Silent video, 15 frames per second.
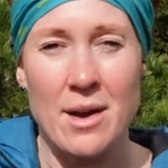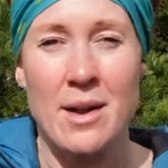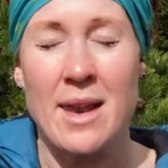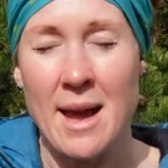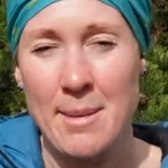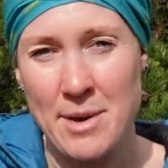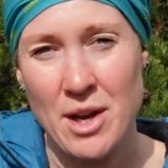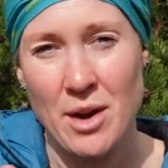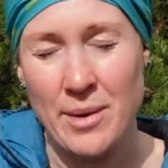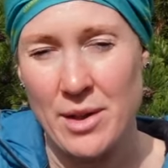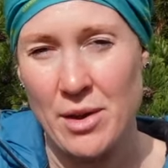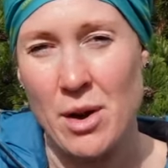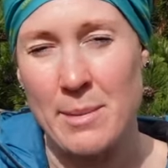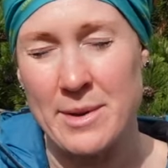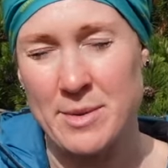let me know in the
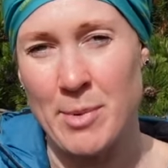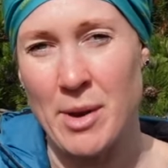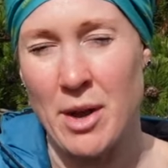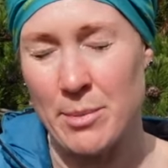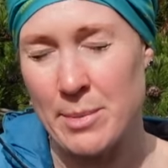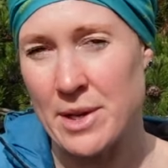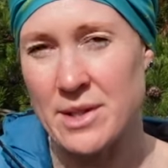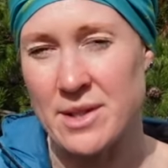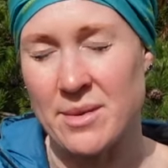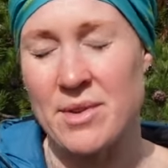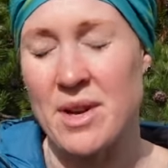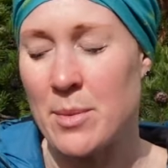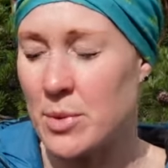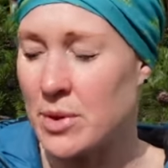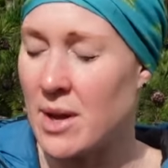comments below, because I
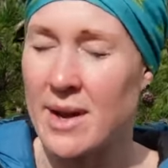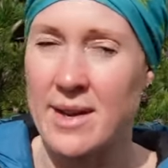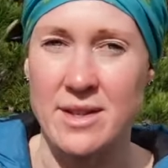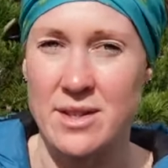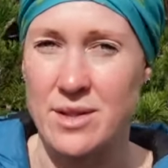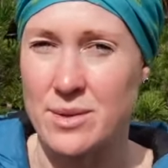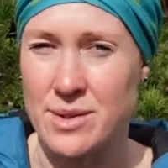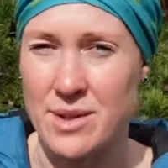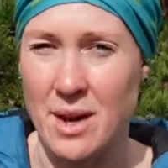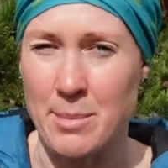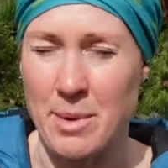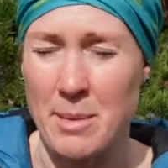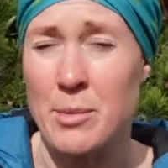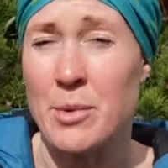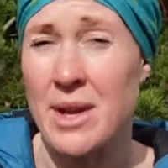really would like to start
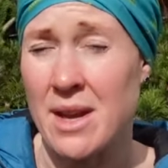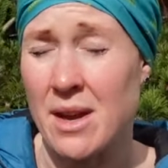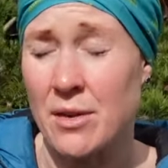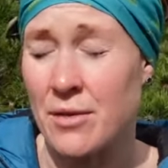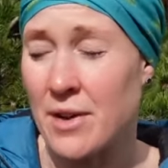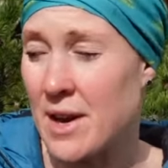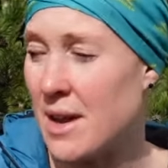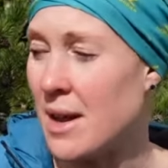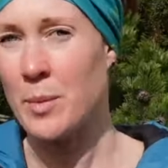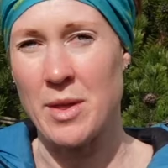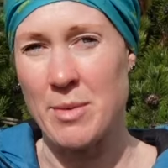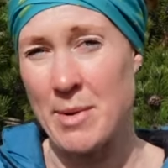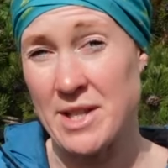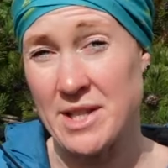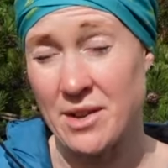being more eco-friendly
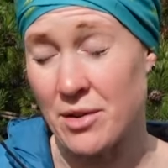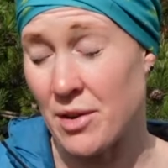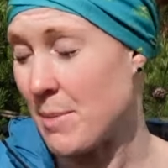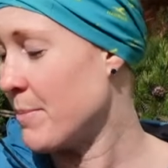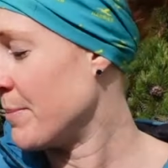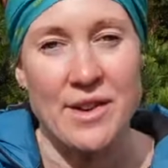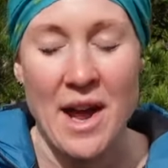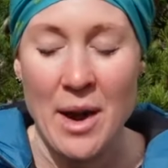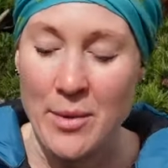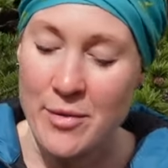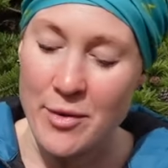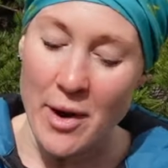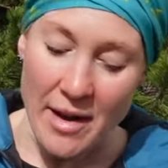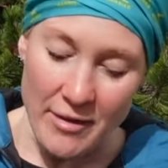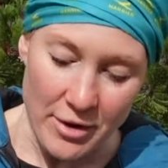with my sun cream. So now we've
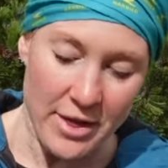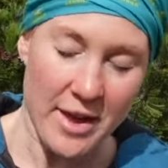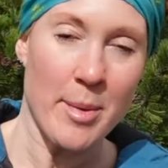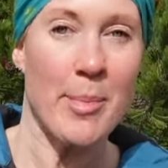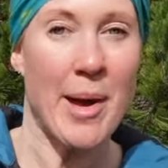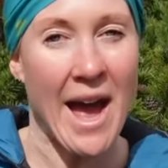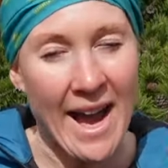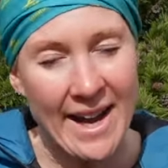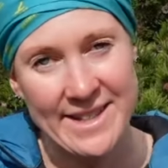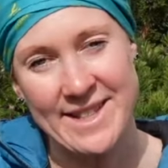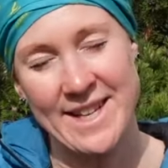got everything packed